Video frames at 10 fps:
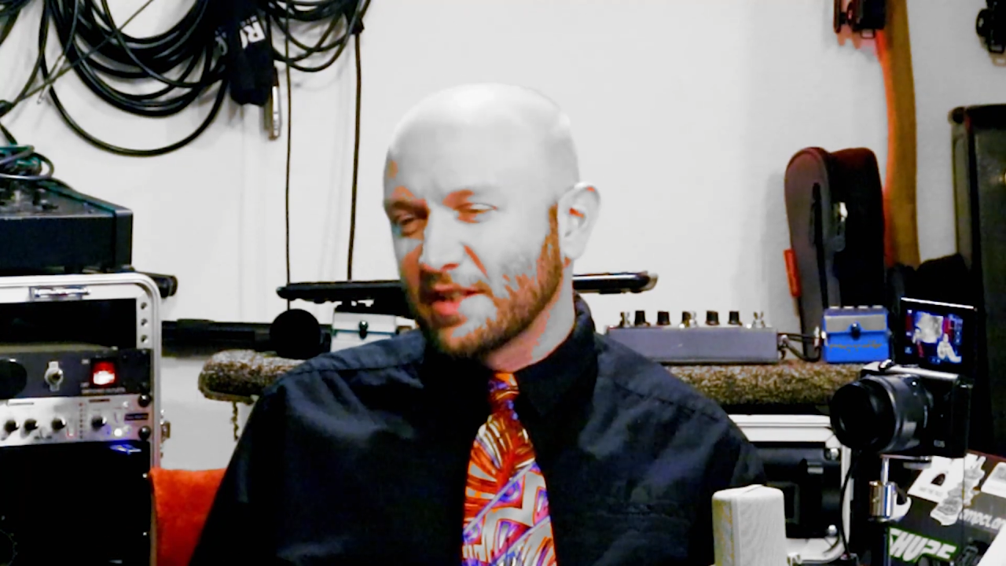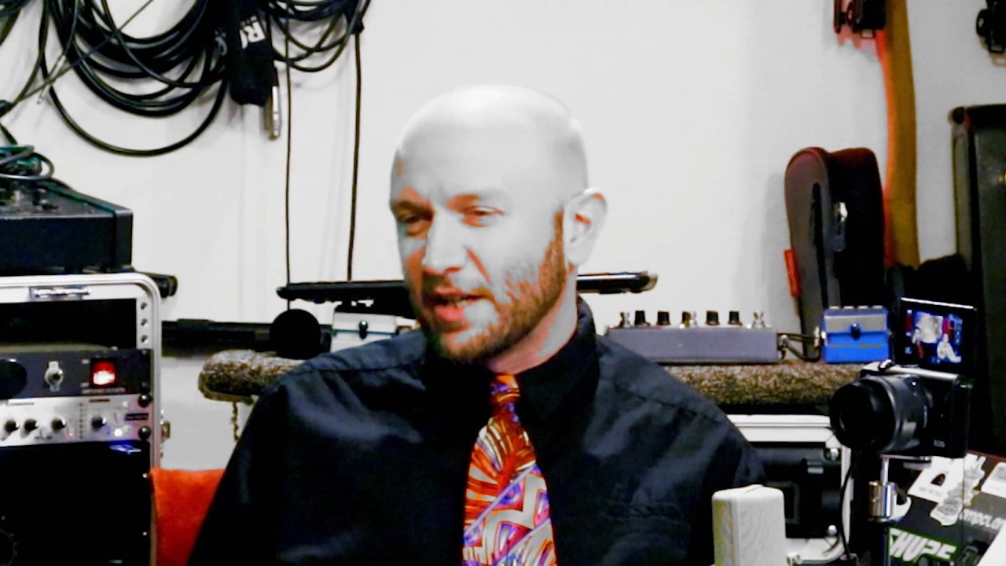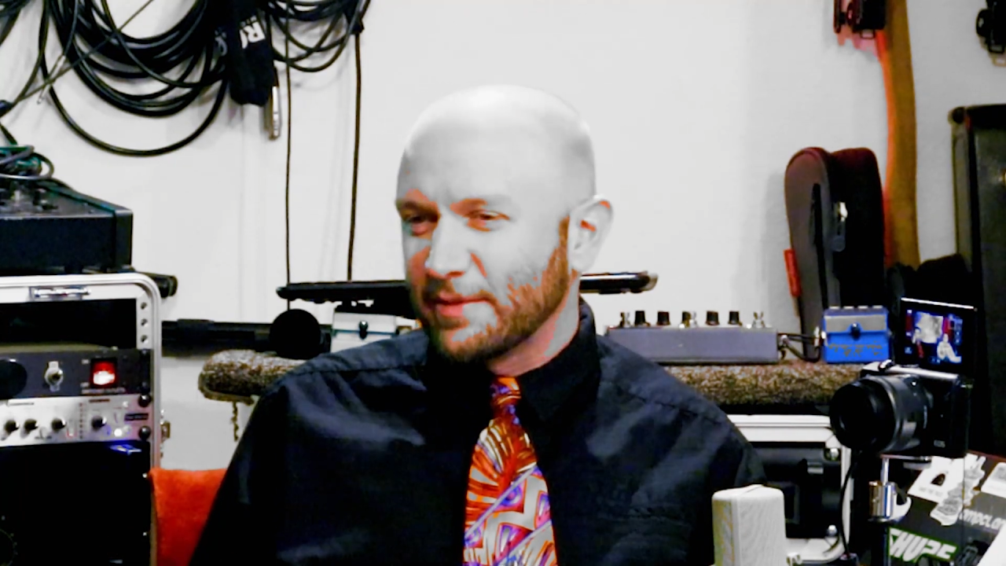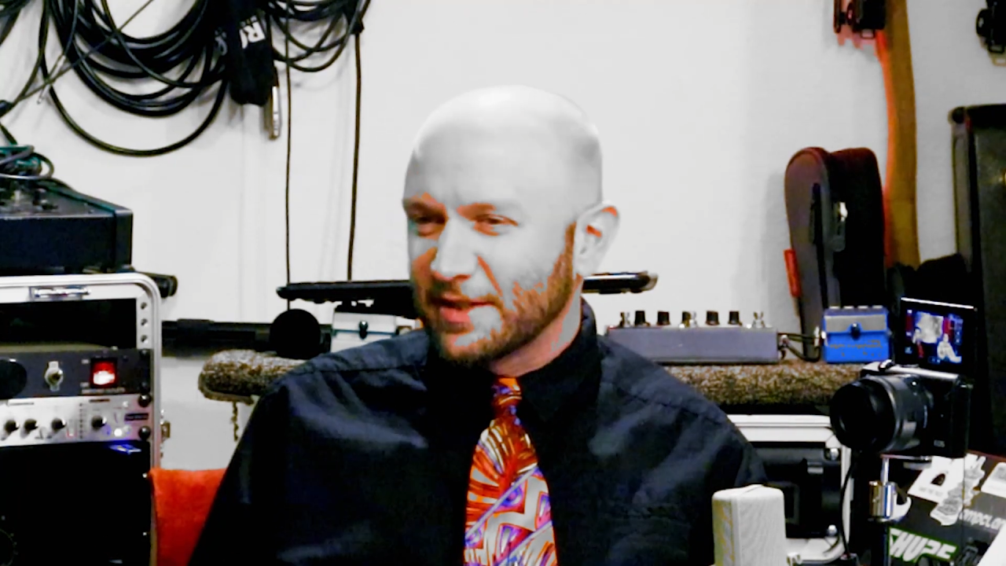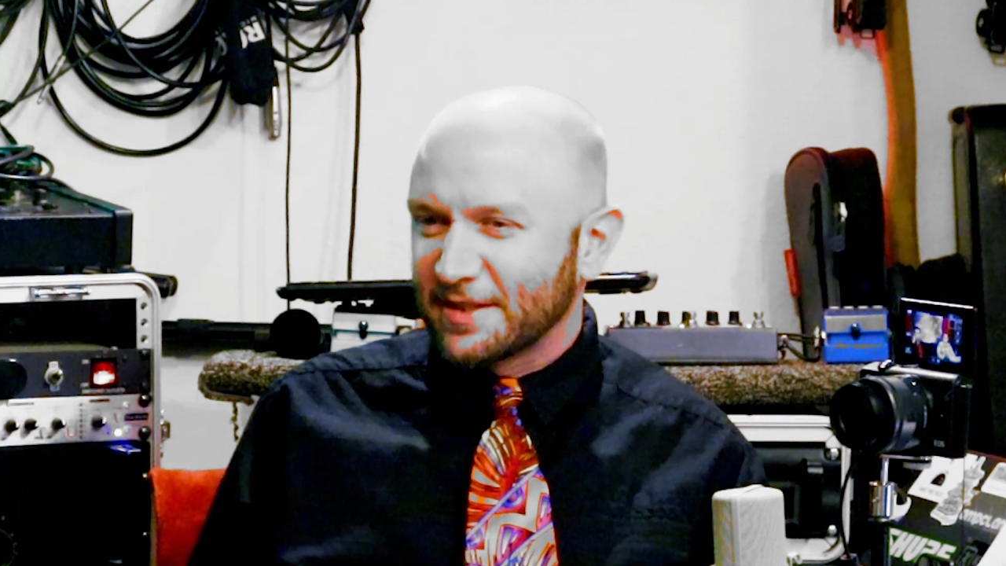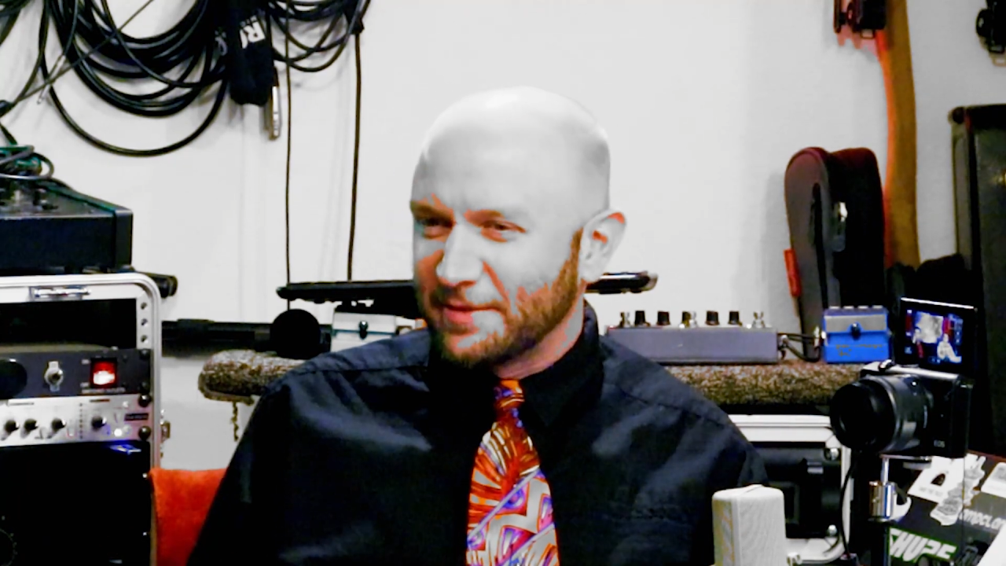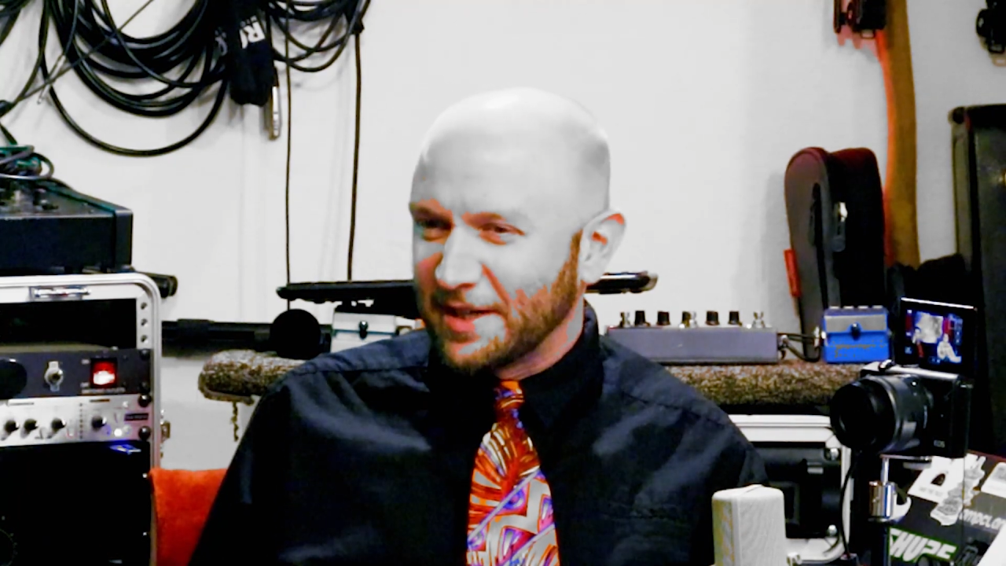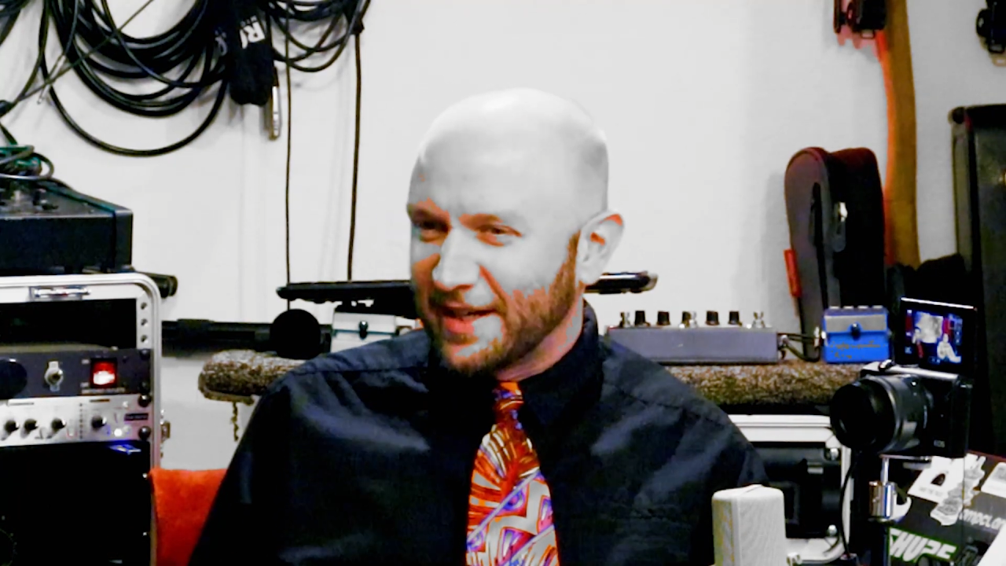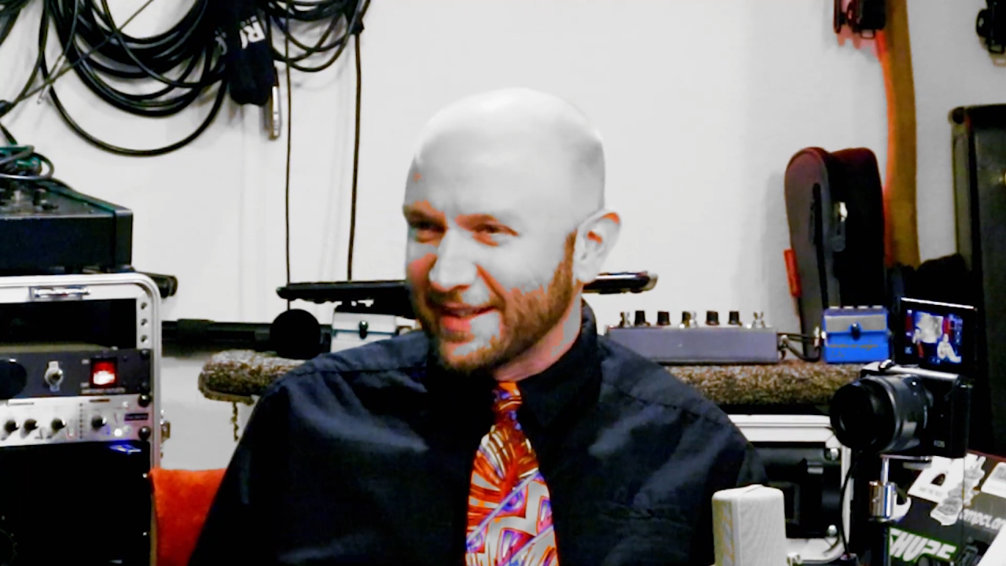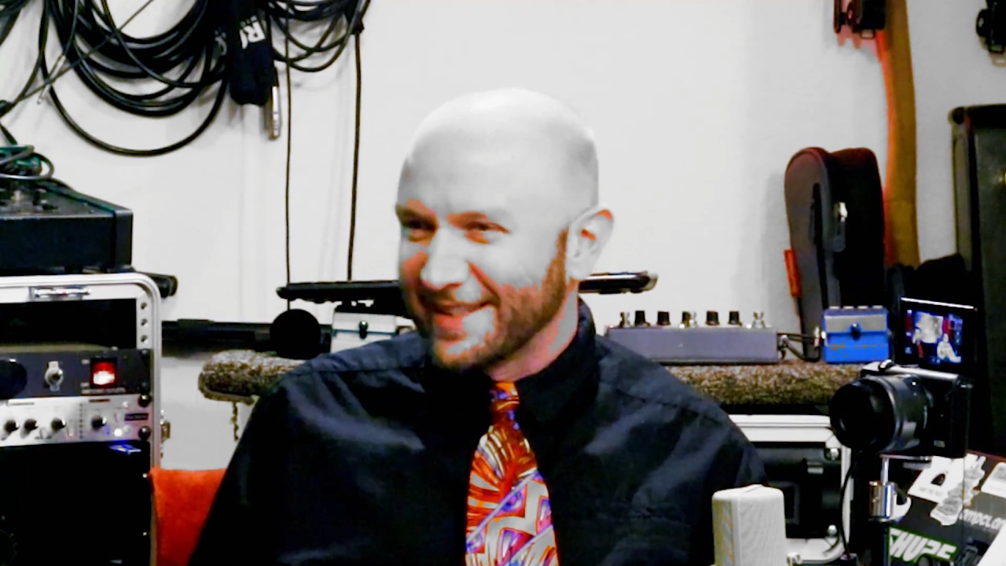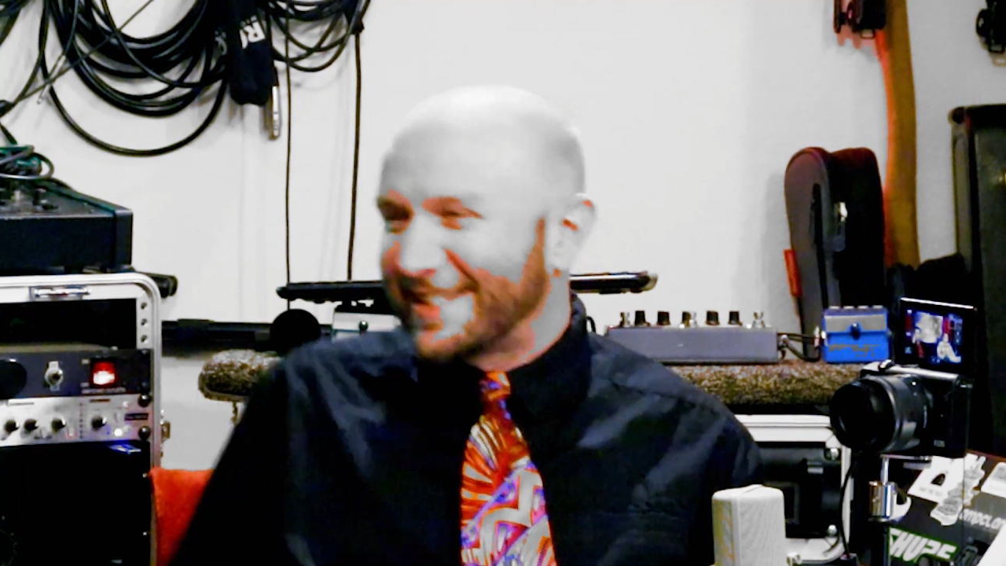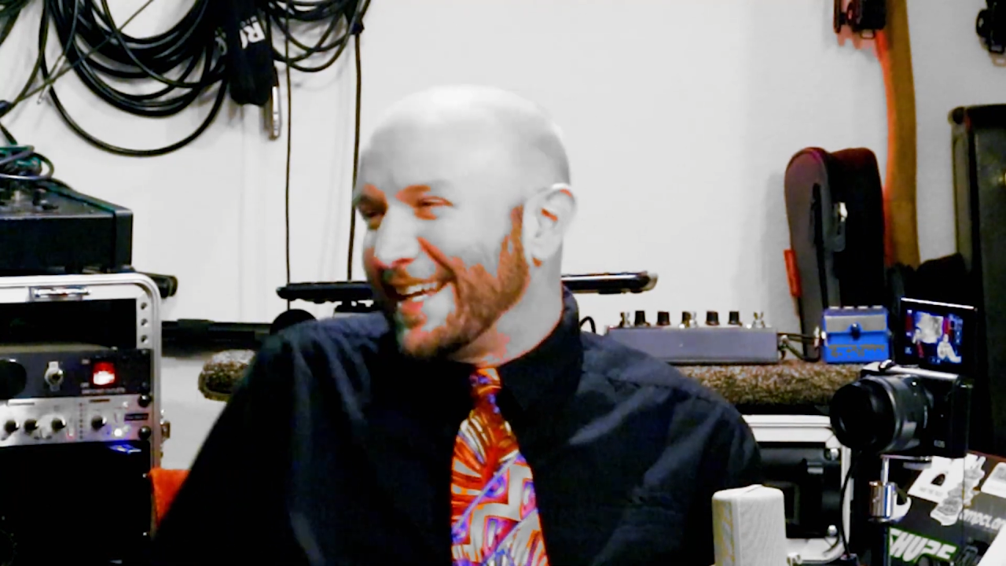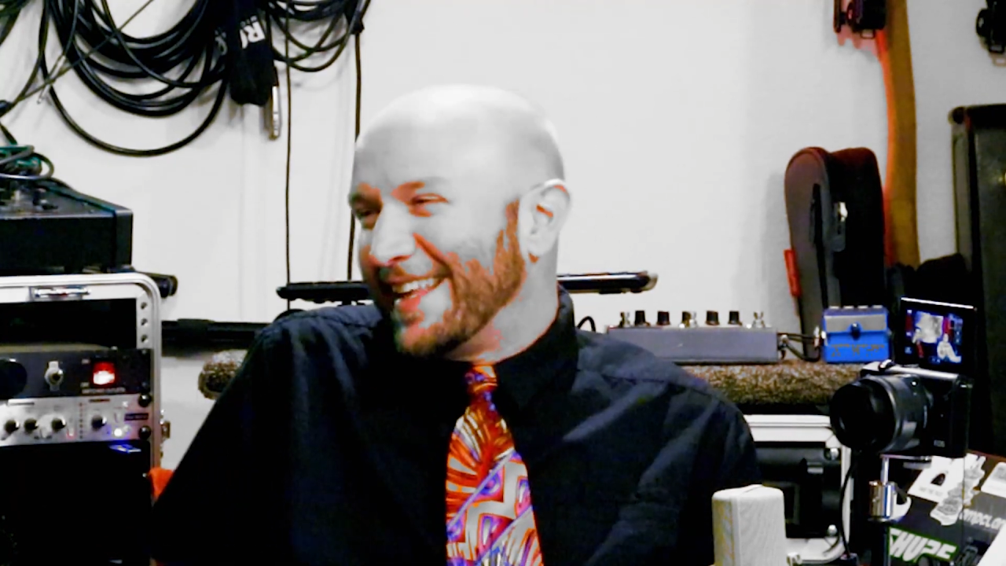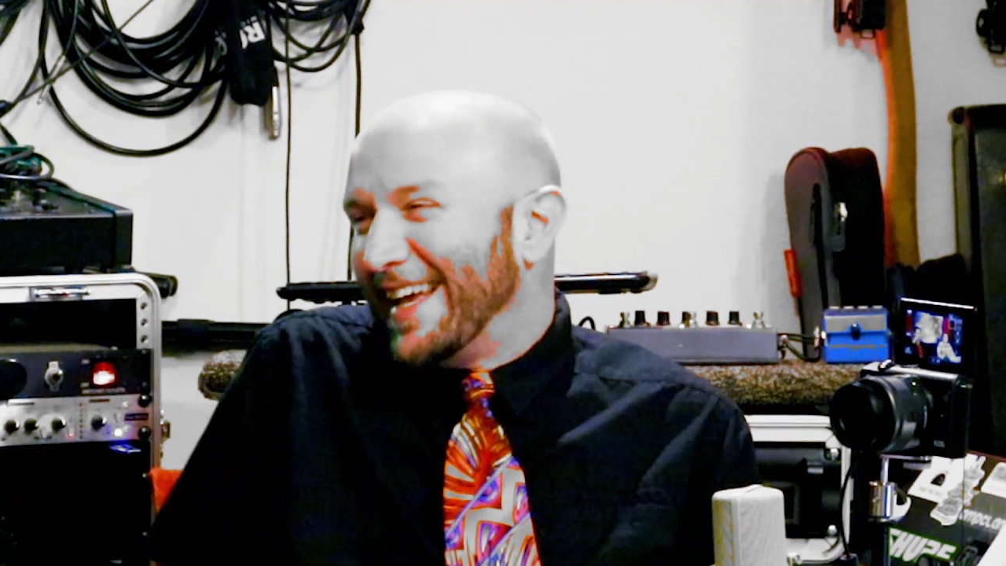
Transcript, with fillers: comics to be honest.